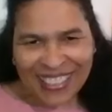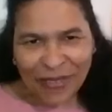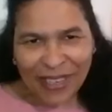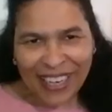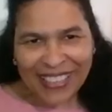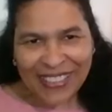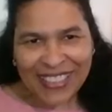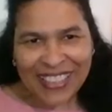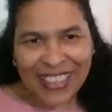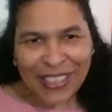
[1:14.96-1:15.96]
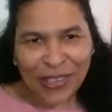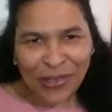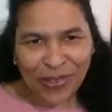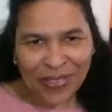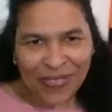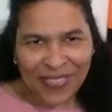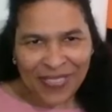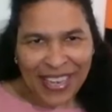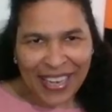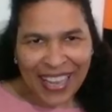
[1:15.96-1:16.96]
I'm glad to see you.
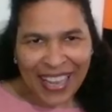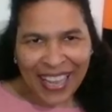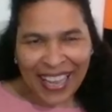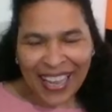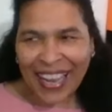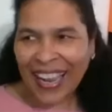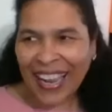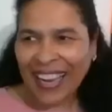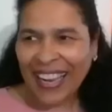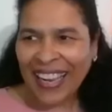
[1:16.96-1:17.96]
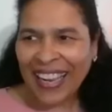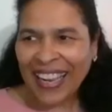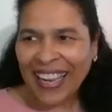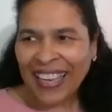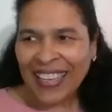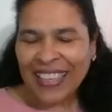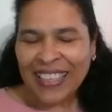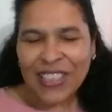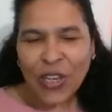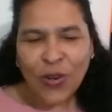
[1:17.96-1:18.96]
Yeah.
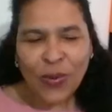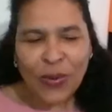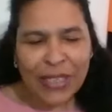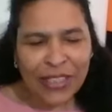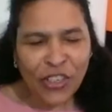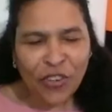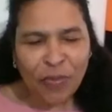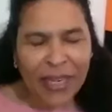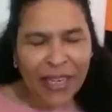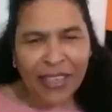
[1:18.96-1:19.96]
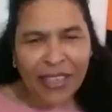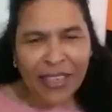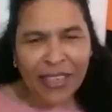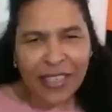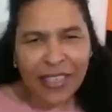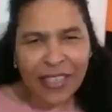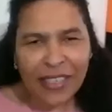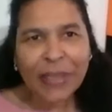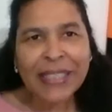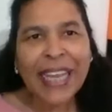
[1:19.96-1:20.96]
So listen, you've been in this human
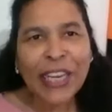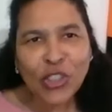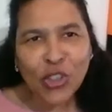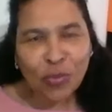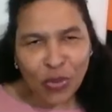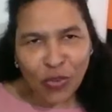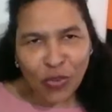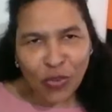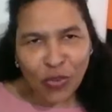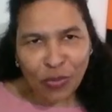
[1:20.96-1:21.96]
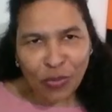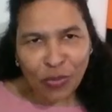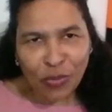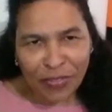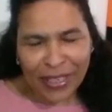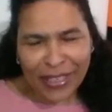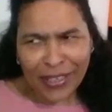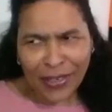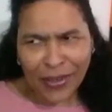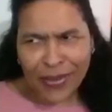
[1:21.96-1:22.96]
potential movement for over 30
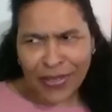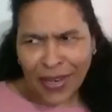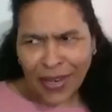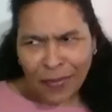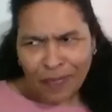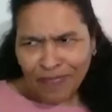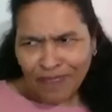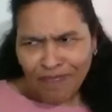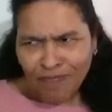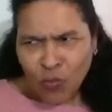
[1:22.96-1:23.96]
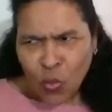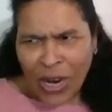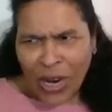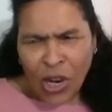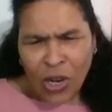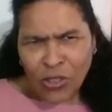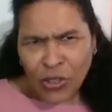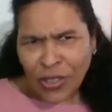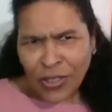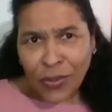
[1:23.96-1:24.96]
years. What called you
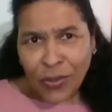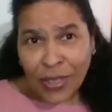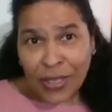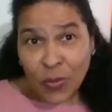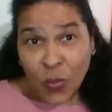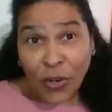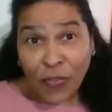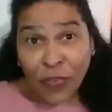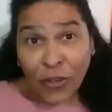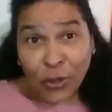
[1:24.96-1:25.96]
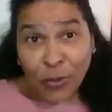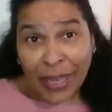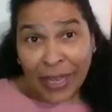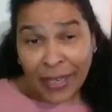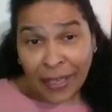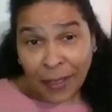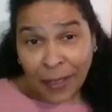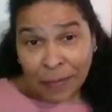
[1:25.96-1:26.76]
to do this work for humanity?